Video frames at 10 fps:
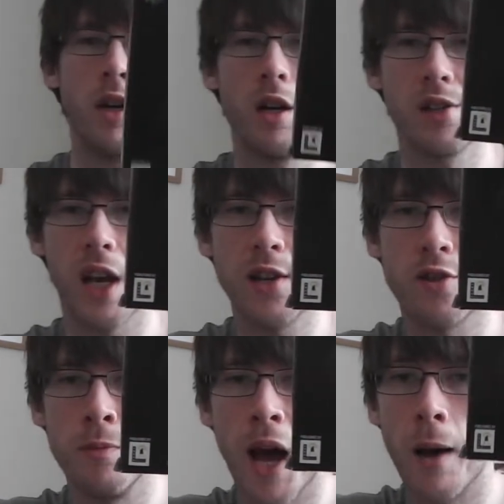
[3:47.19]
aside
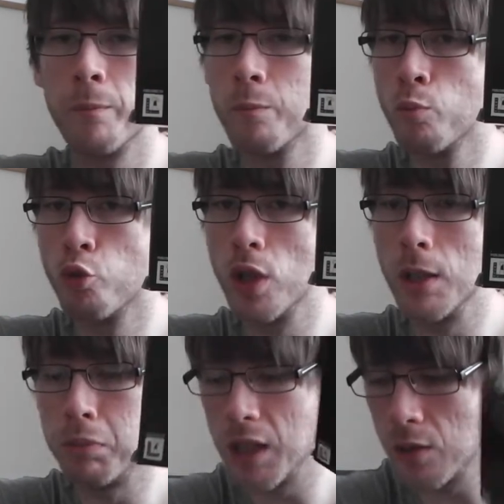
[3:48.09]
from that,
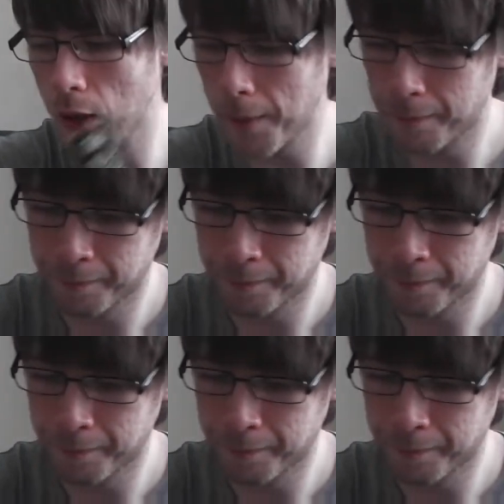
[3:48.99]
really pleased with it.